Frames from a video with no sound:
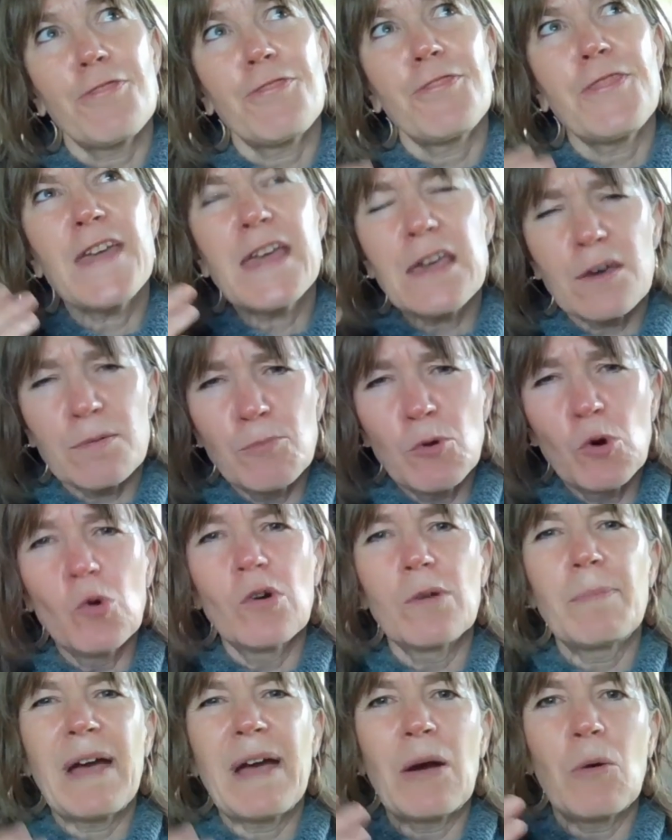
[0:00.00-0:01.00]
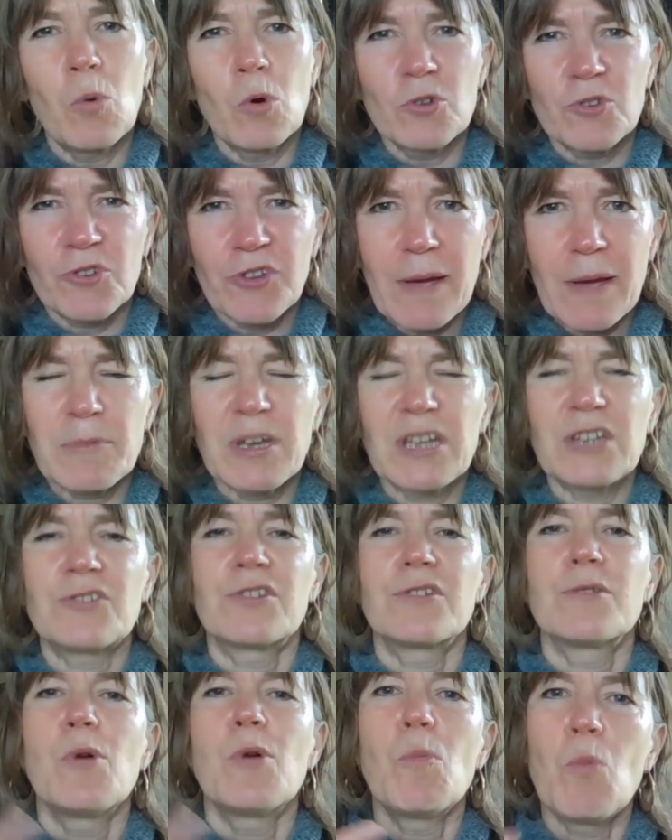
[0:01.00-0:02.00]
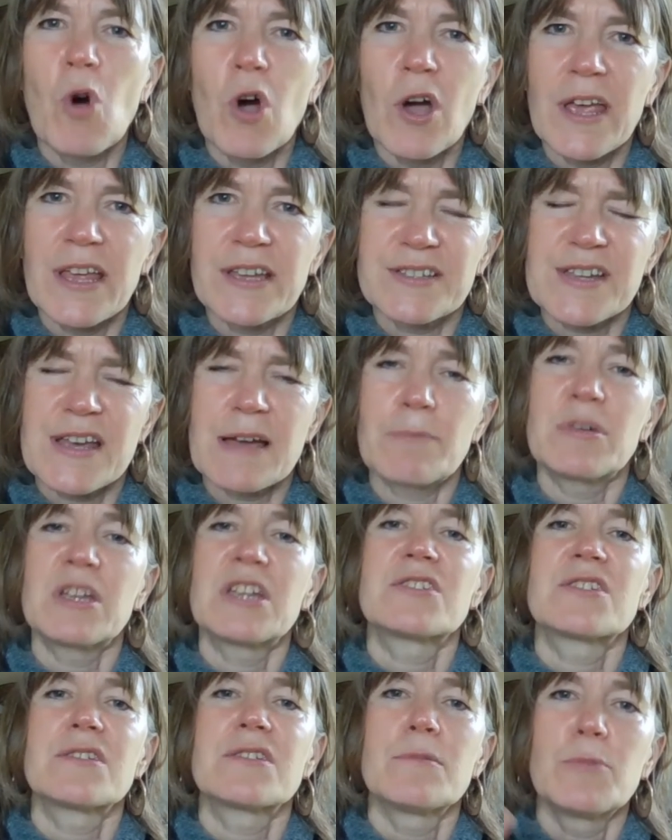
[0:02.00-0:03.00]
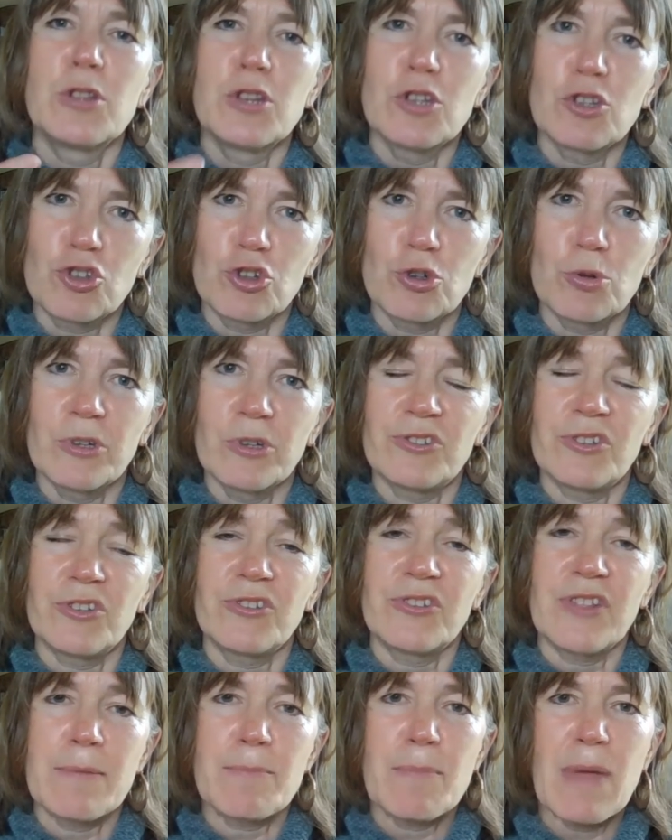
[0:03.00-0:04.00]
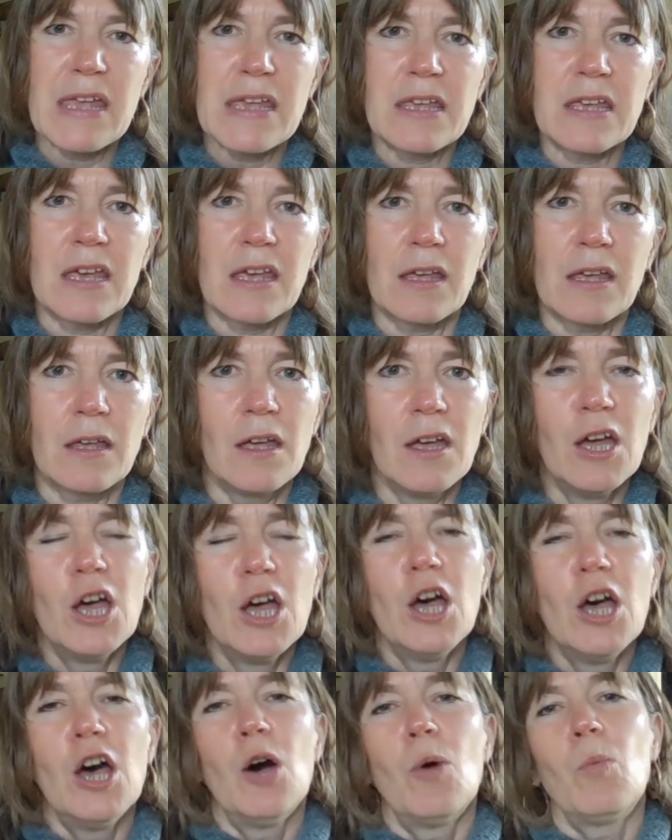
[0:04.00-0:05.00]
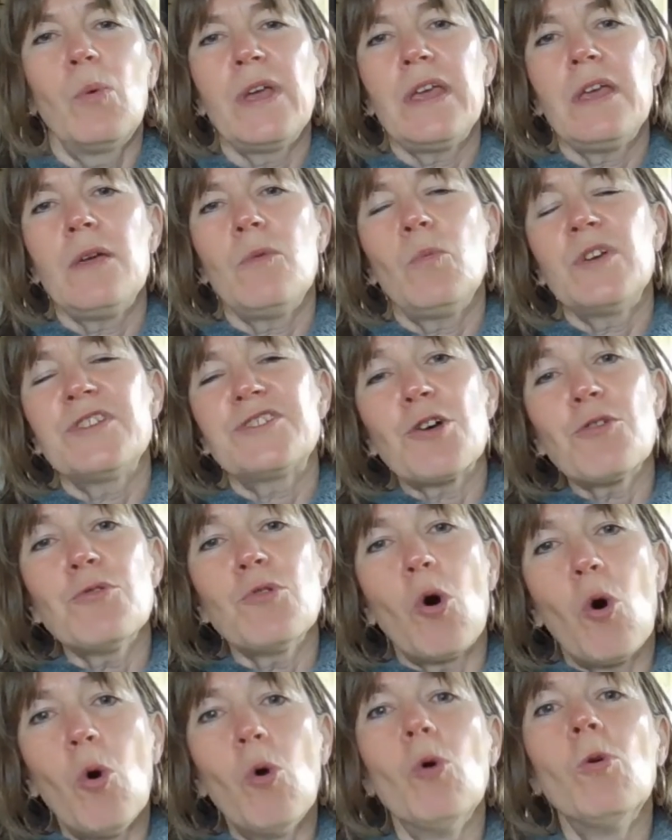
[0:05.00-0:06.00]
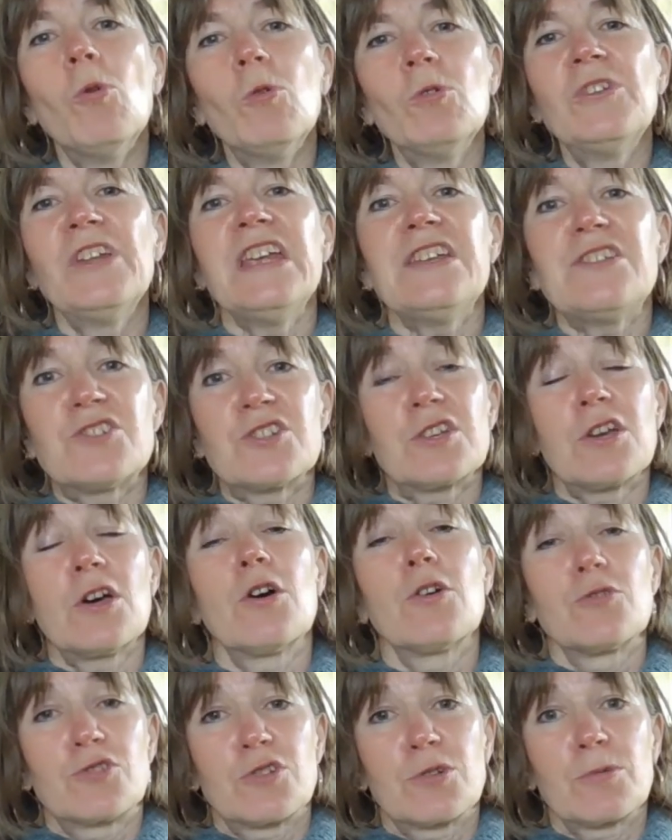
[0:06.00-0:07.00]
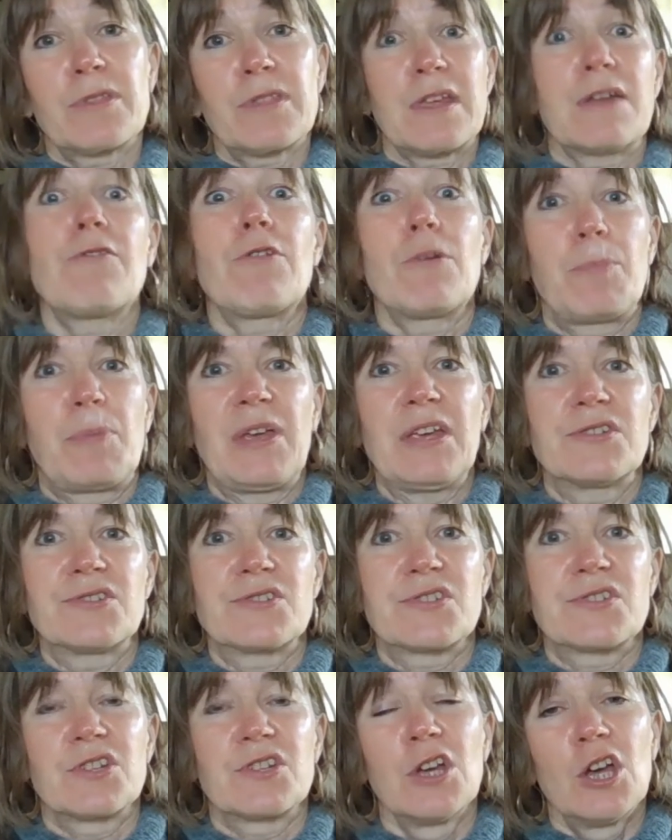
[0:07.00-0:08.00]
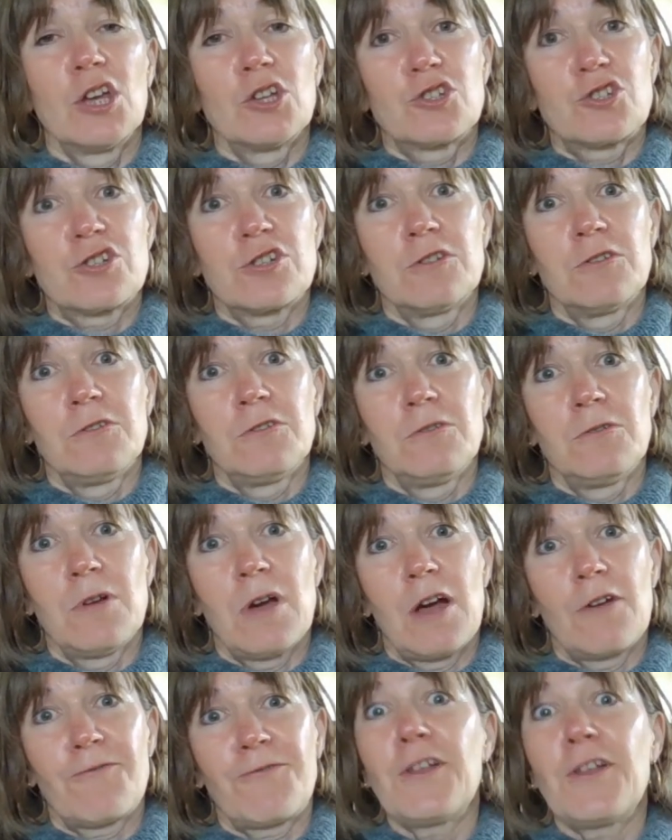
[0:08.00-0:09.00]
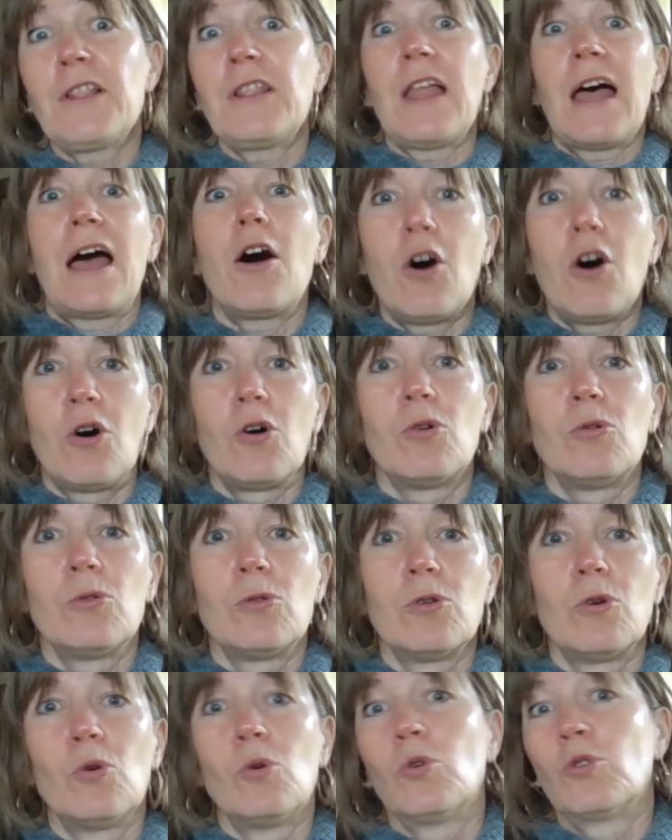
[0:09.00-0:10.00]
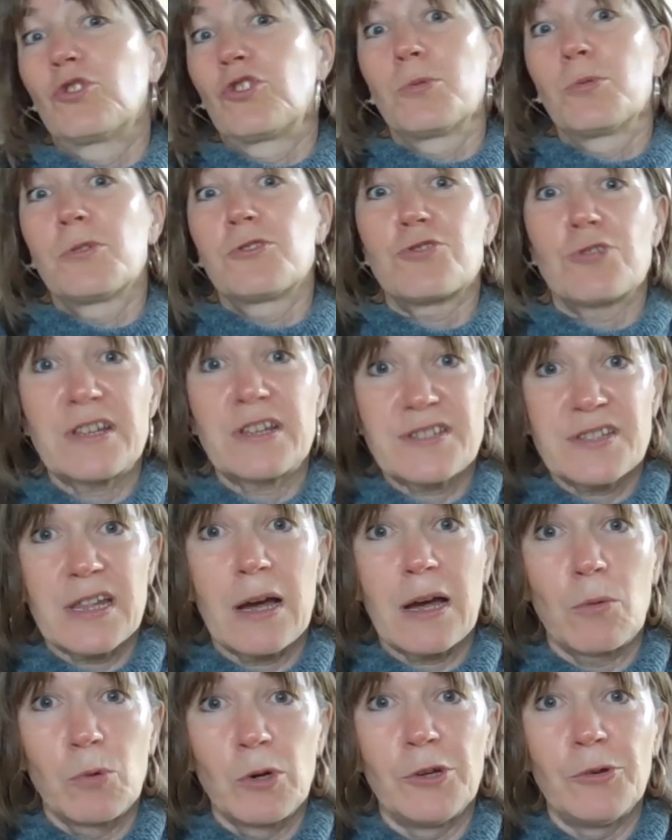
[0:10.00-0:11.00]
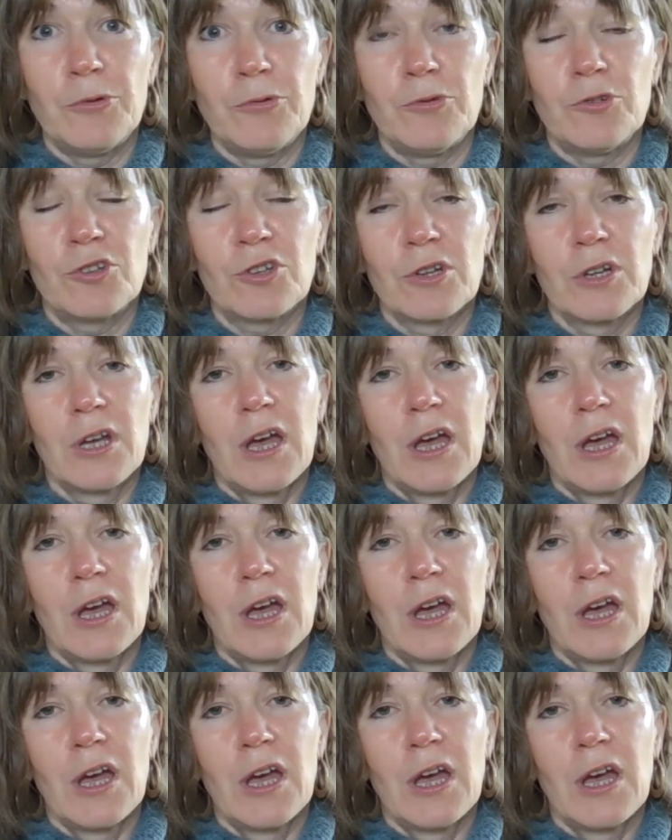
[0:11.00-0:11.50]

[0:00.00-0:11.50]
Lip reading: think more about what's happening to them and why it's happening to them and the choices they're making. We don't all need to go to a therapist to fill that hole or to address that wound.